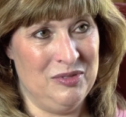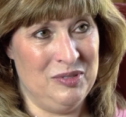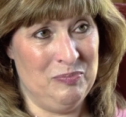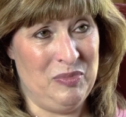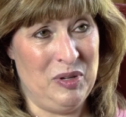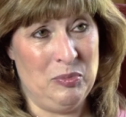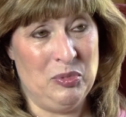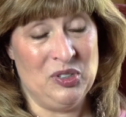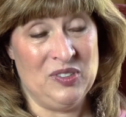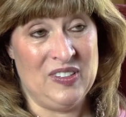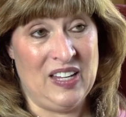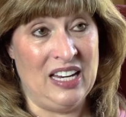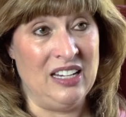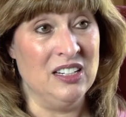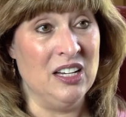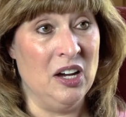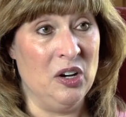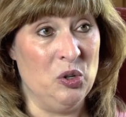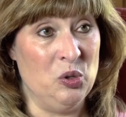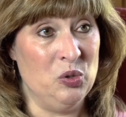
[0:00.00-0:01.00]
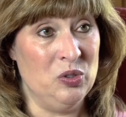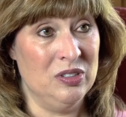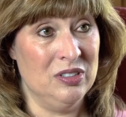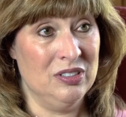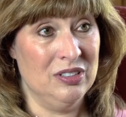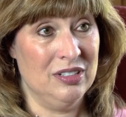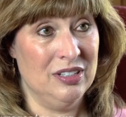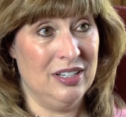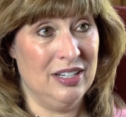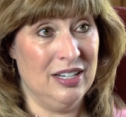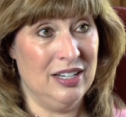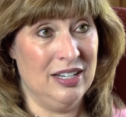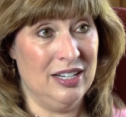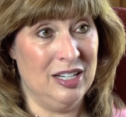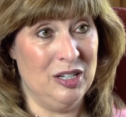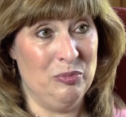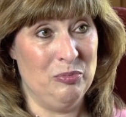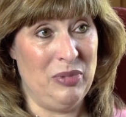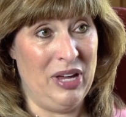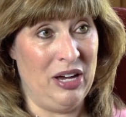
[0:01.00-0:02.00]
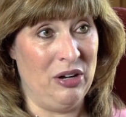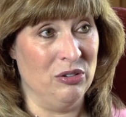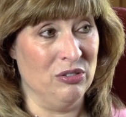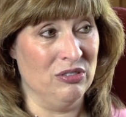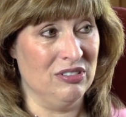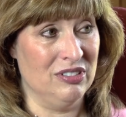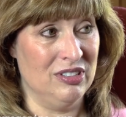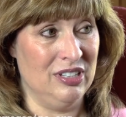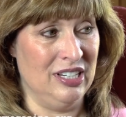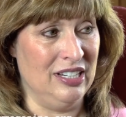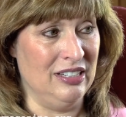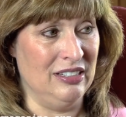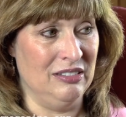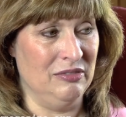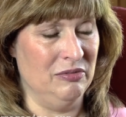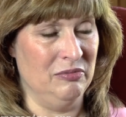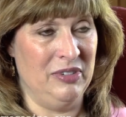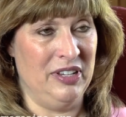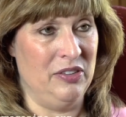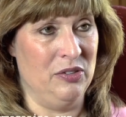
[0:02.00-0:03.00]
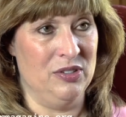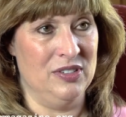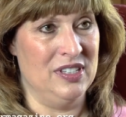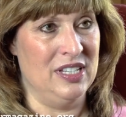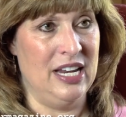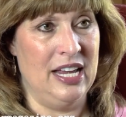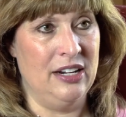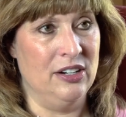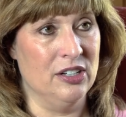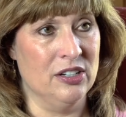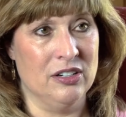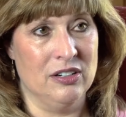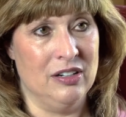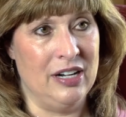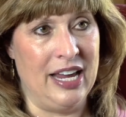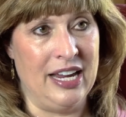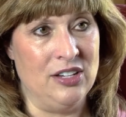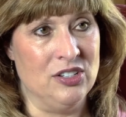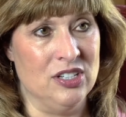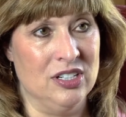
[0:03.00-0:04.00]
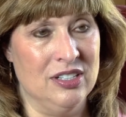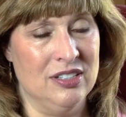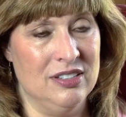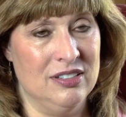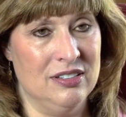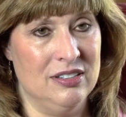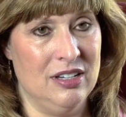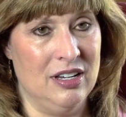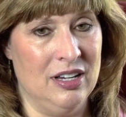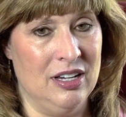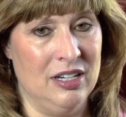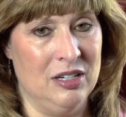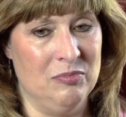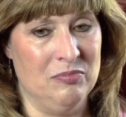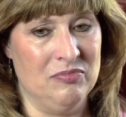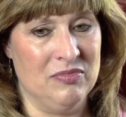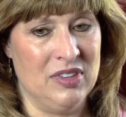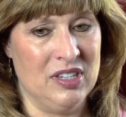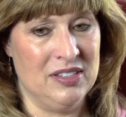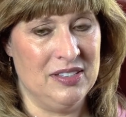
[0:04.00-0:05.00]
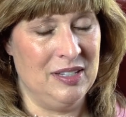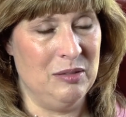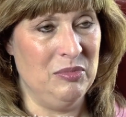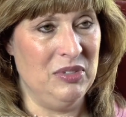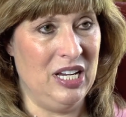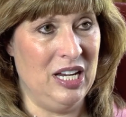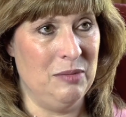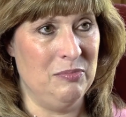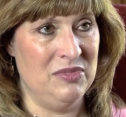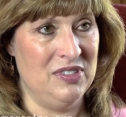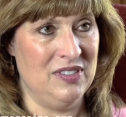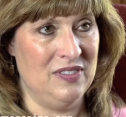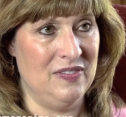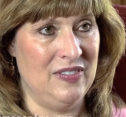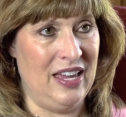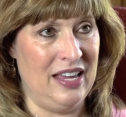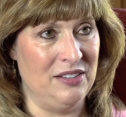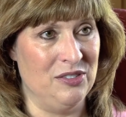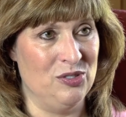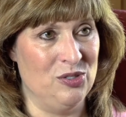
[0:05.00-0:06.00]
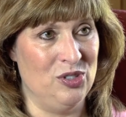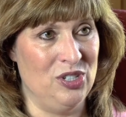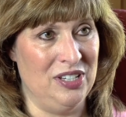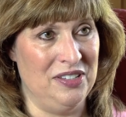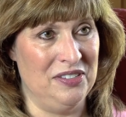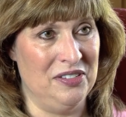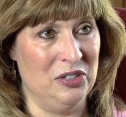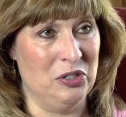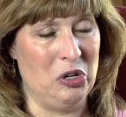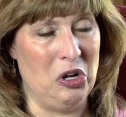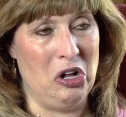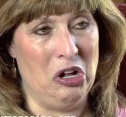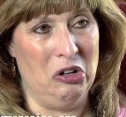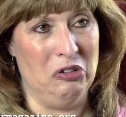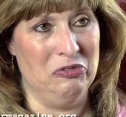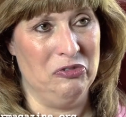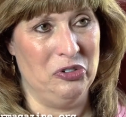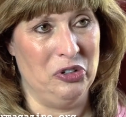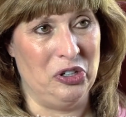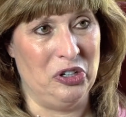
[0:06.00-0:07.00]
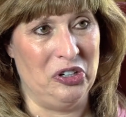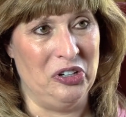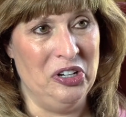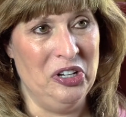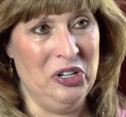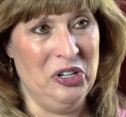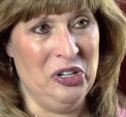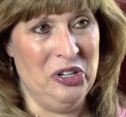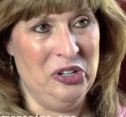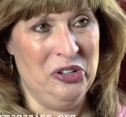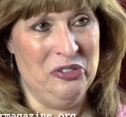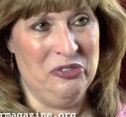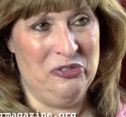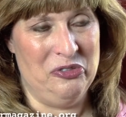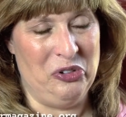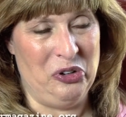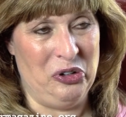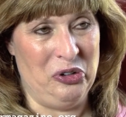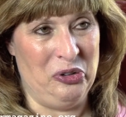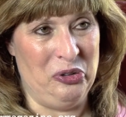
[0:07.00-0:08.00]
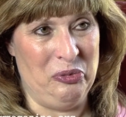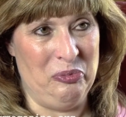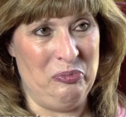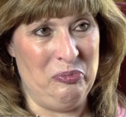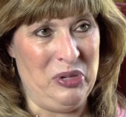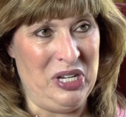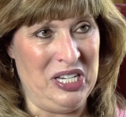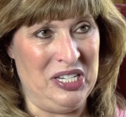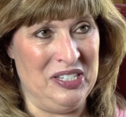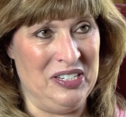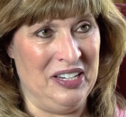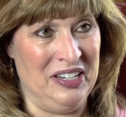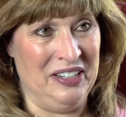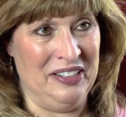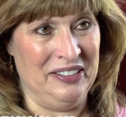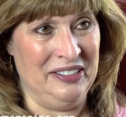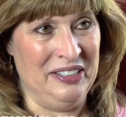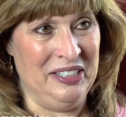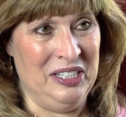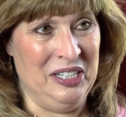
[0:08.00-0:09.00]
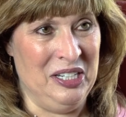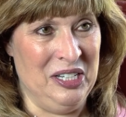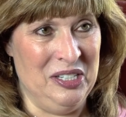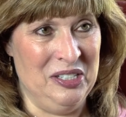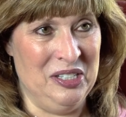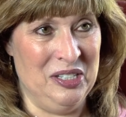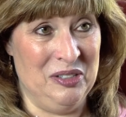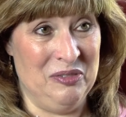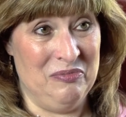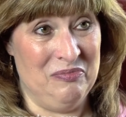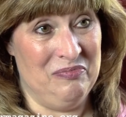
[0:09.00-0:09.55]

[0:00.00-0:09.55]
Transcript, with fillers: people say no about uh, whether it's an editor, an agent, um, sometimes that's just a call for for me to to